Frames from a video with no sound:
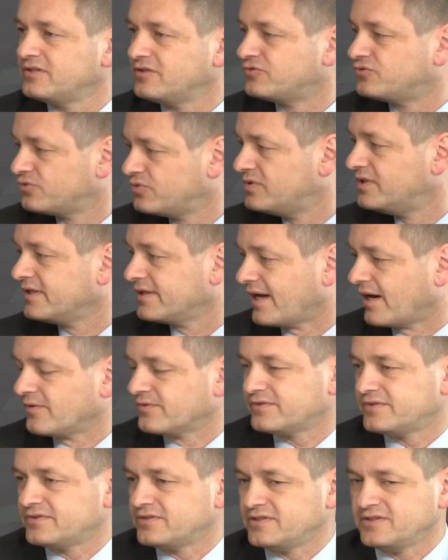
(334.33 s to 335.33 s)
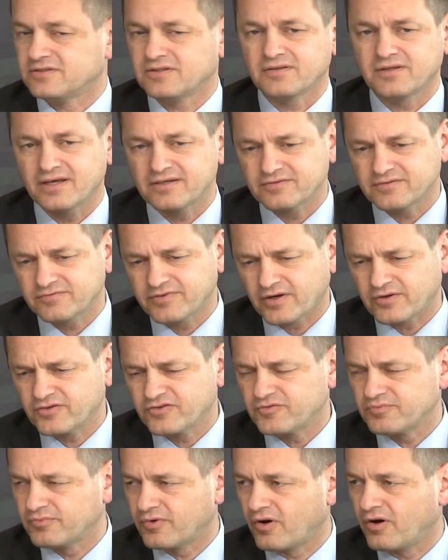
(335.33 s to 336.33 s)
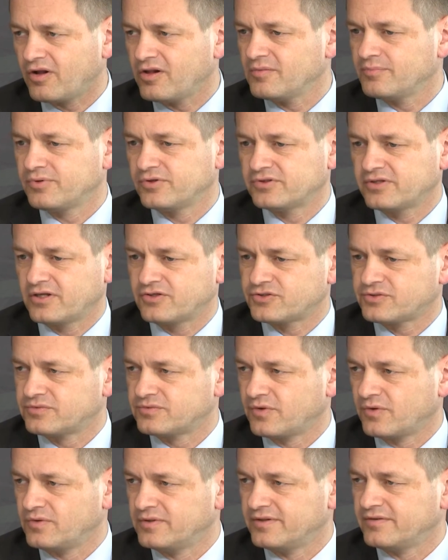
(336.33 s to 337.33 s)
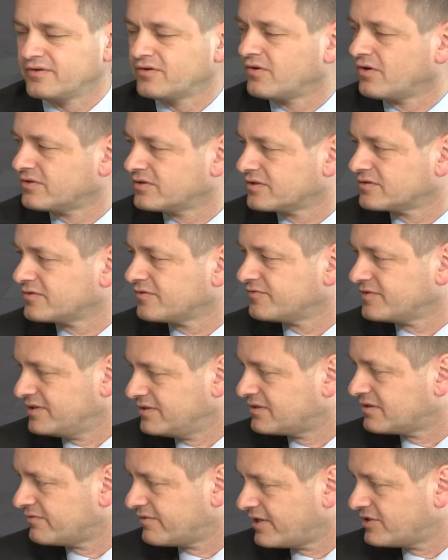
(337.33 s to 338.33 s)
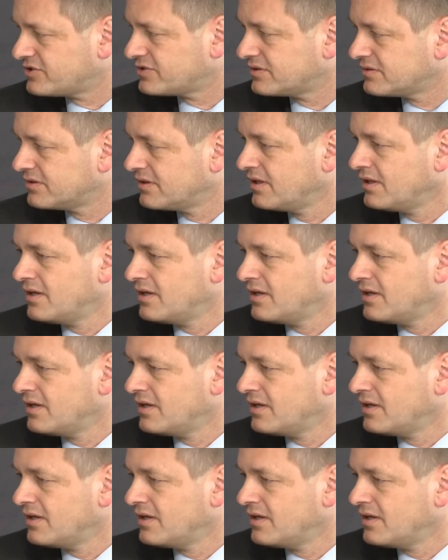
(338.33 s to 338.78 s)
ruling out disease. And there's a very small potential role in the context of intervention,